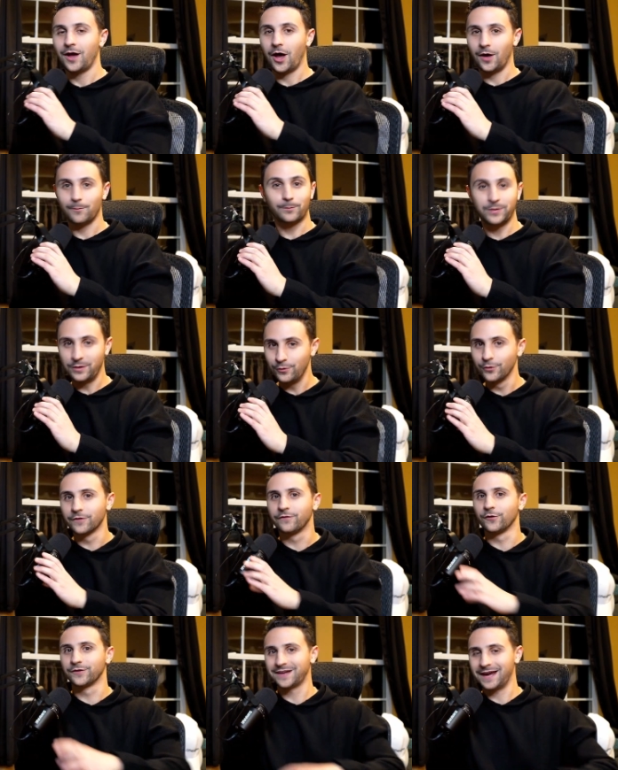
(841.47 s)
beautiful
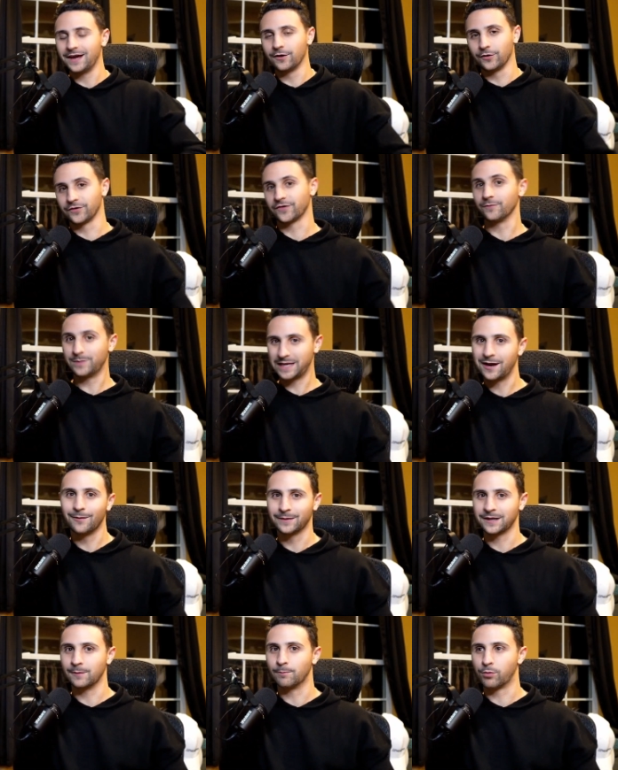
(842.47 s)
tales of becoming a
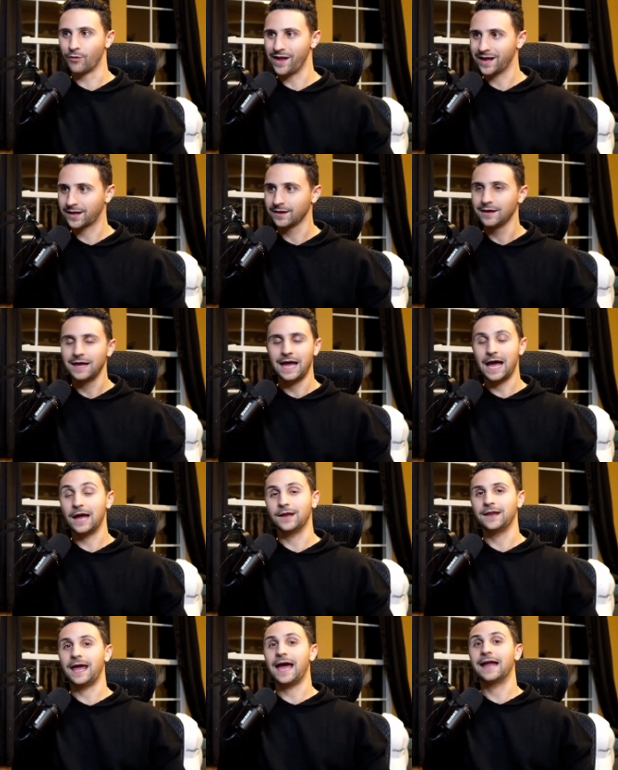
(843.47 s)
brick and
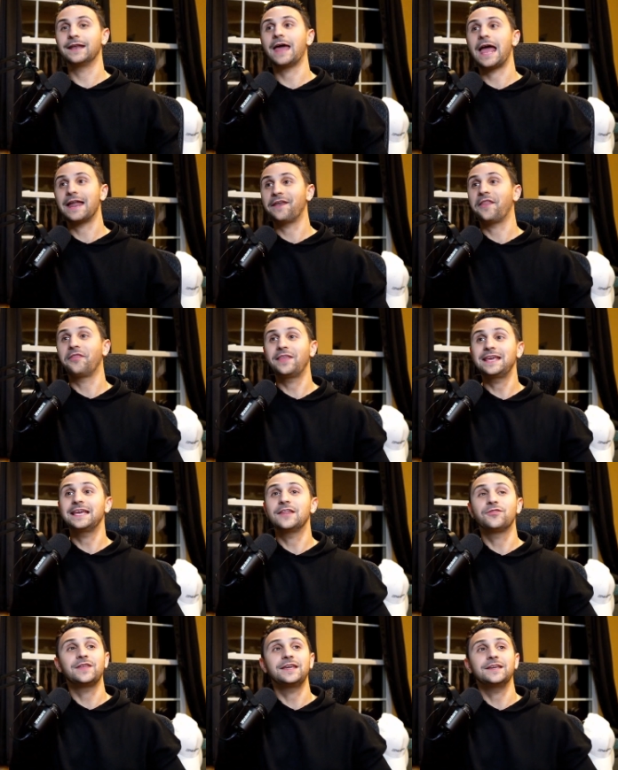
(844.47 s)

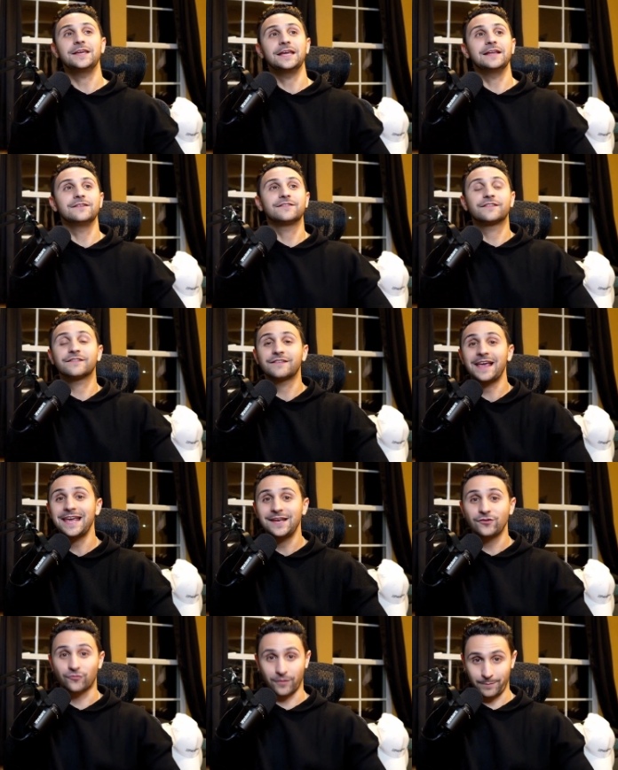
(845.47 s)
the insane
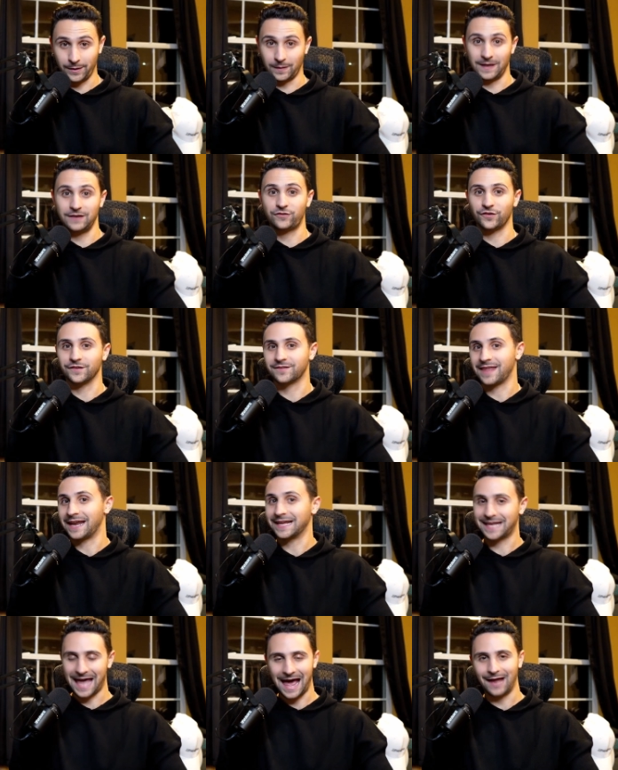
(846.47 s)
tribulations that it
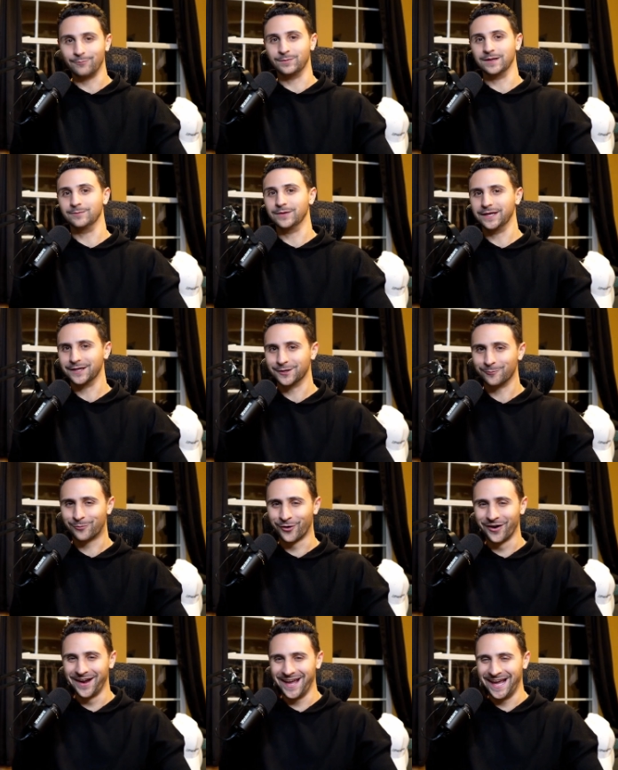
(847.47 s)
can be being a
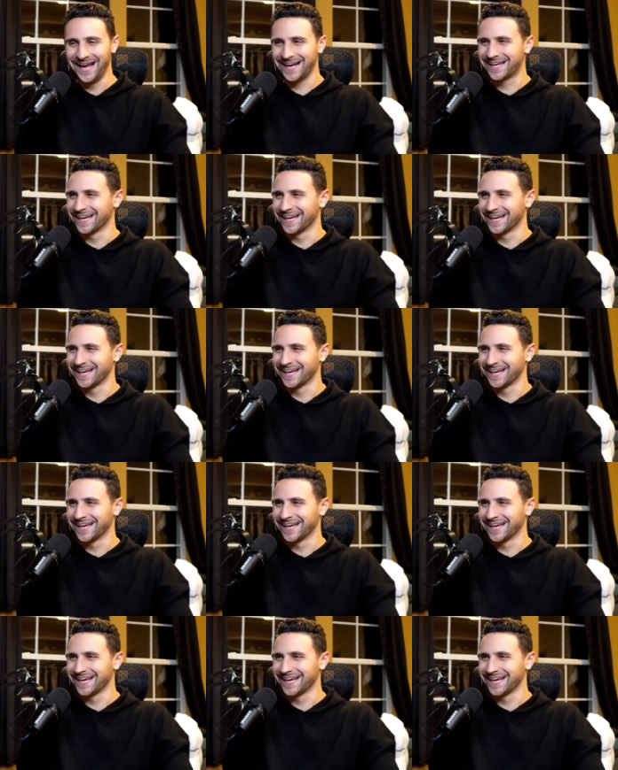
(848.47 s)
brick.